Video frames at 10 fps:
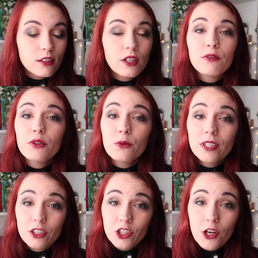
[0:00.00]
so if you
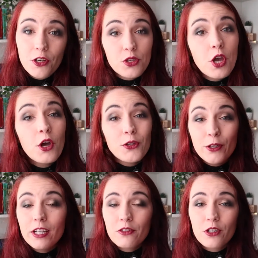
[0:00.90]
want to join us
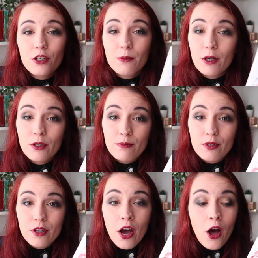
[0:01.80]
you can talk about the
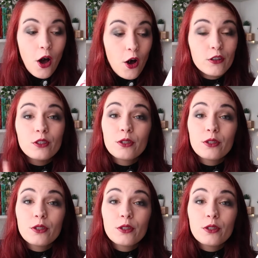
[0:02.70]
book on